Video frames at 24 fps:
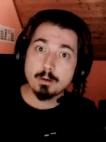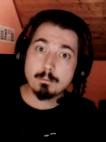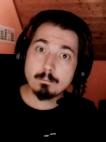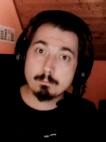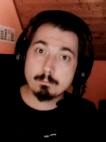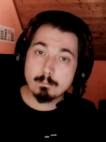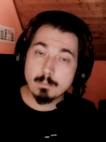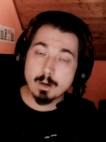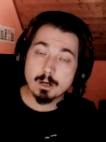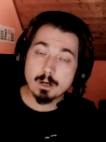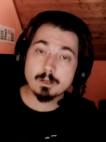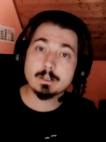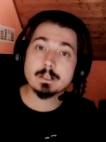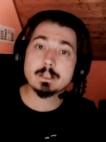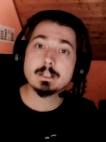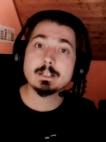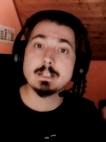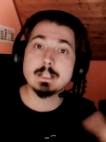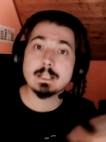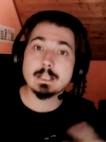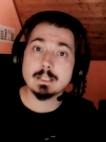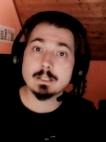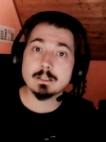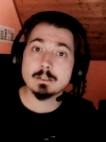
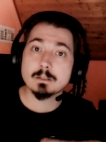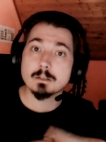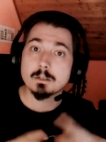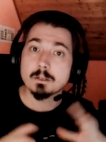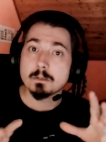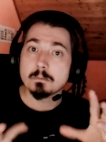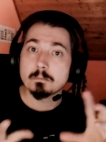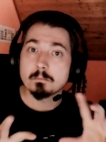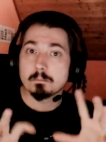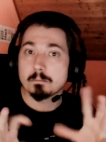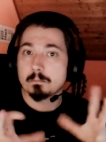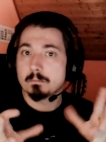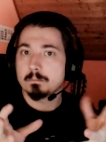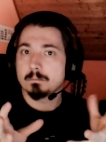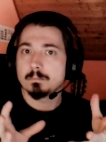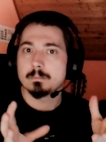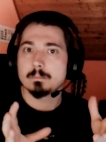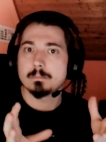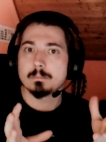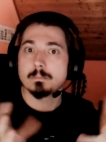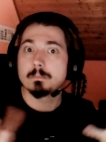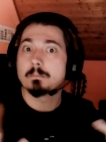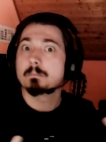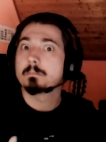marketing
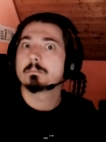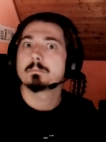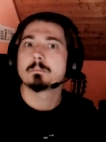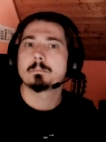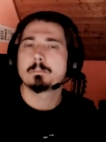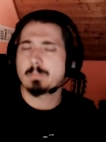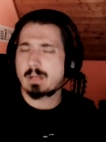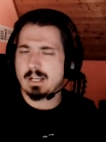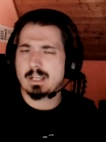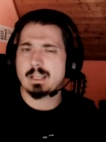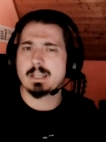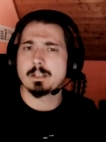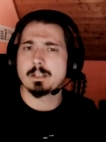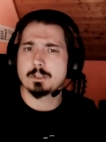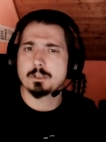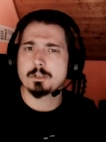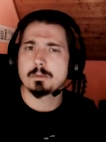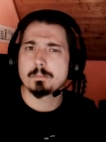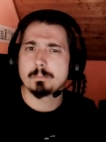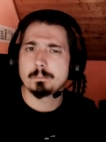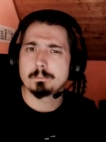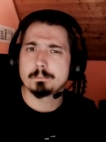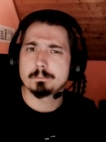package.